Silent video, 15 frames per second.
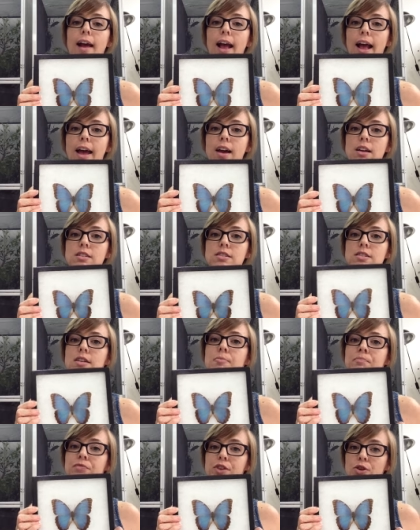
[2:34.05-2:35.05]
And
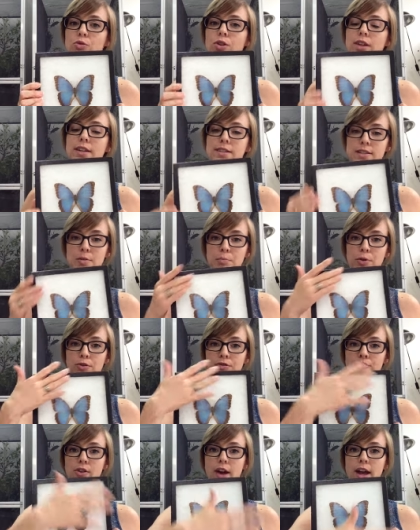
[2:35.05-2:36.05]
they're a really simple
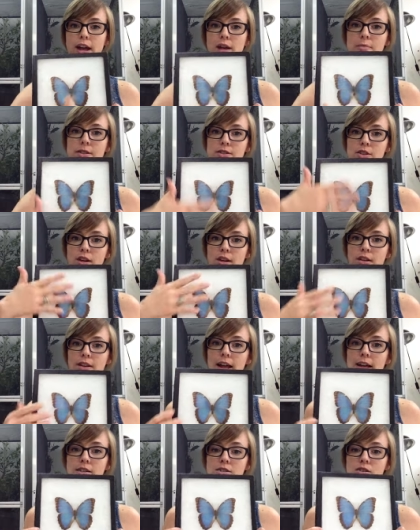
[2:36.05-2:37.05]
frame. It's got a
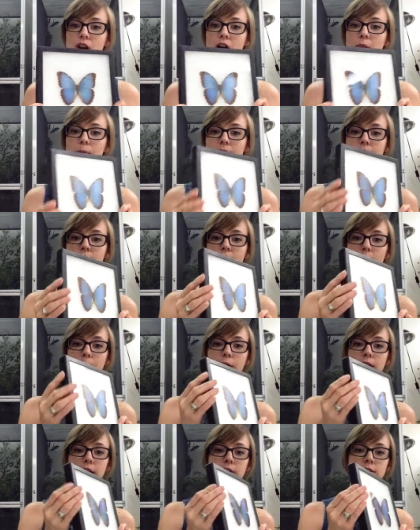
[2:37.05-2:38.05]
glass top. It's got
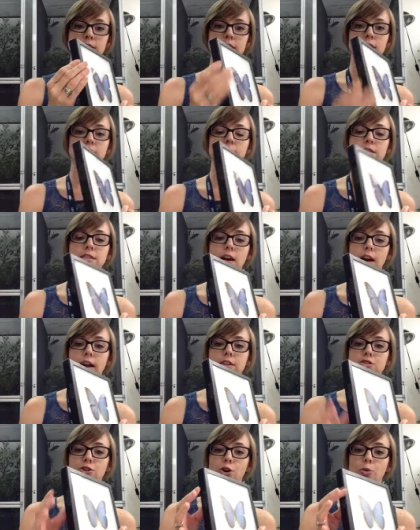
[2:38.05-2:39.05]
pins in the
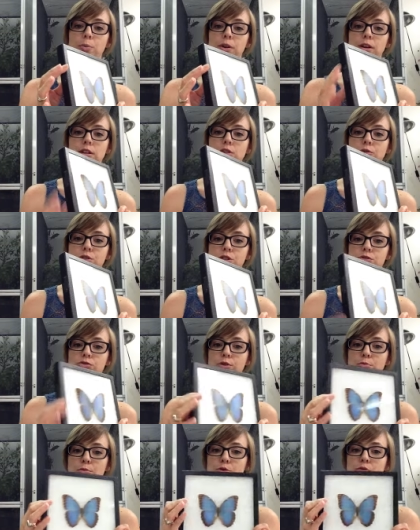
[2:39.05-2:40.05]
side. To open it, you would just
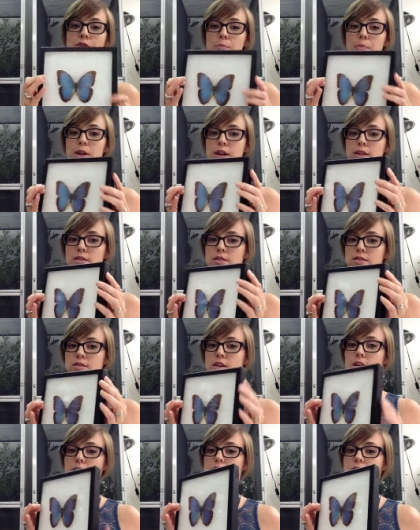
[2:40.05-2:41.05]
remove the pins,
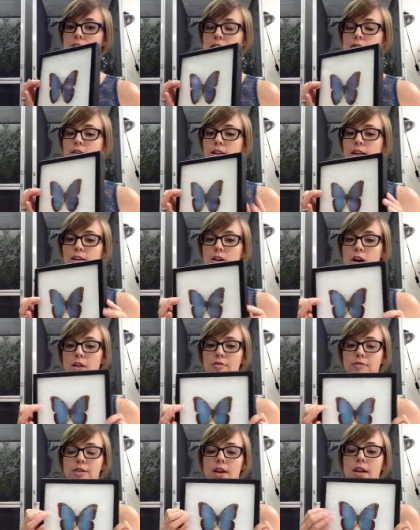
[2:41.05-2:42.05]
take the lid
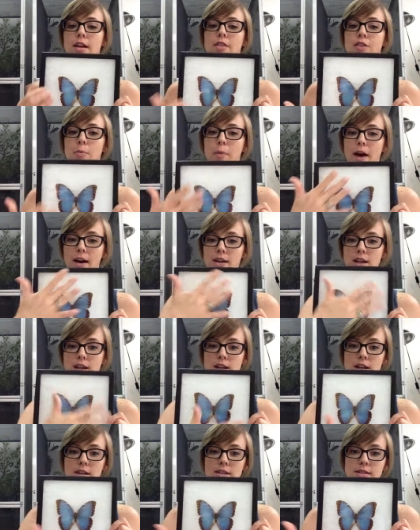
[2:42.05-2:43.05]
off, the
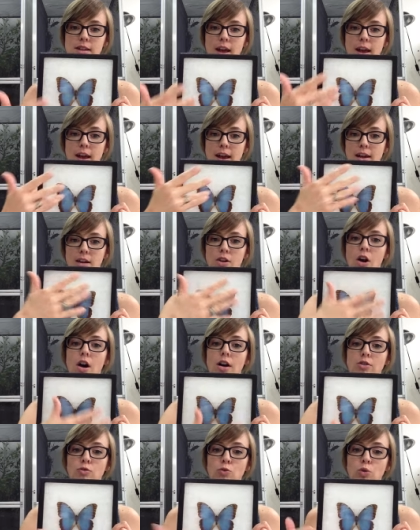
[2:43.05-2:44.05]
backing is a
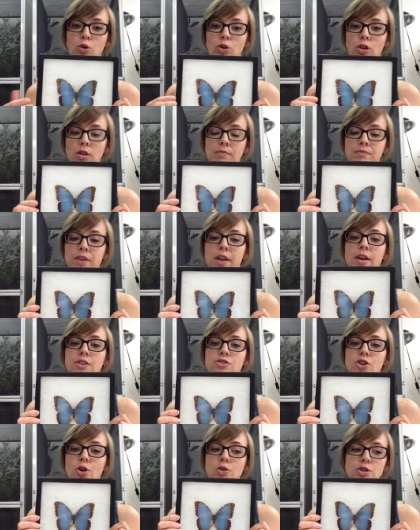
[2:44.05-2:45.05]
cotton wool.
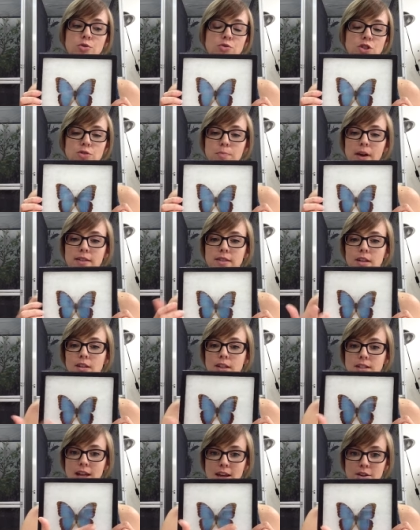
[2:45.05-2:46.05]
So you just
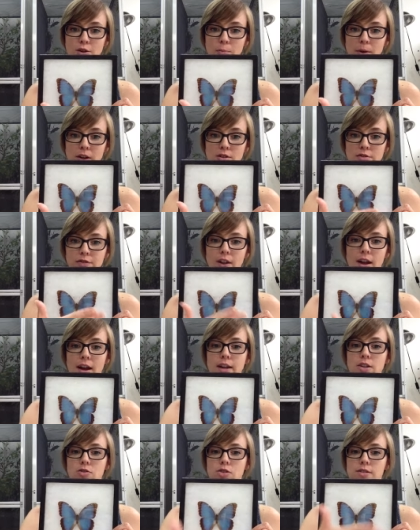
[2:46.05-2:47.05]
basically take your
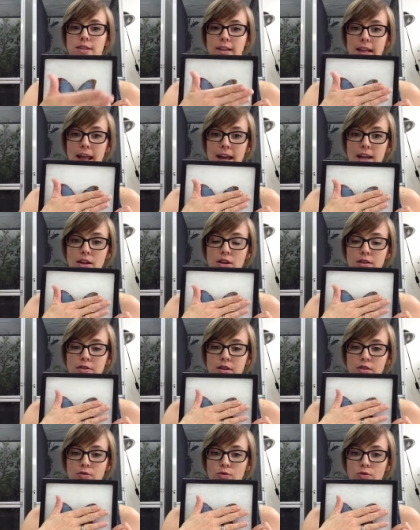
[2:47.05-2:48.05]
butterfly, you just lay it on
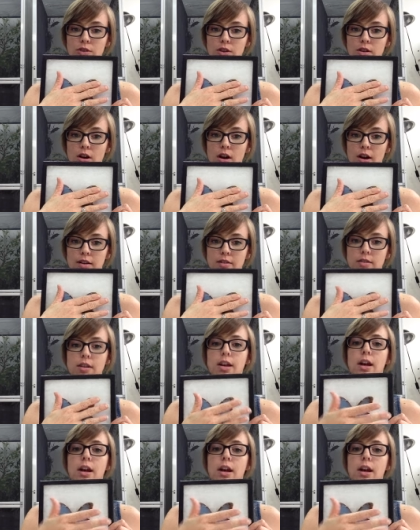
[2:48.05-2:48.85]
the, the cotton,